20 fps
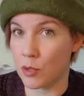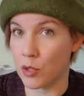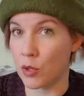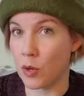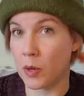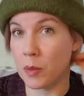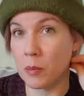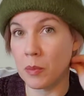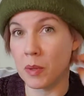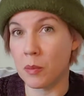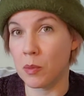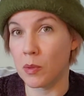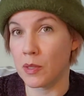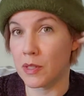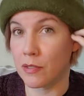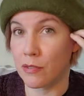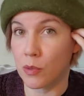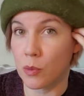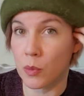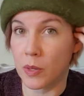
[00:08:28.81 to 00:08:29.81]
showing people
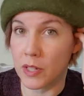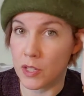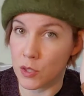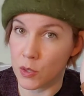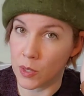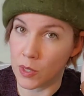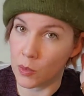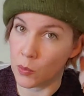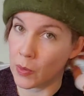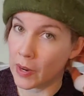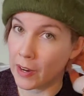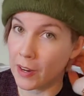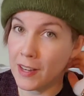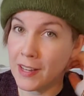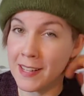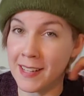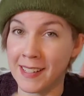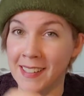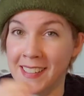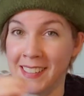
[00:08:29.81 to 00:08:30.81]
different ways you can wear
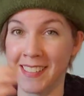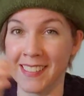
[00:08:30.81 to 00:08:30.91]
it.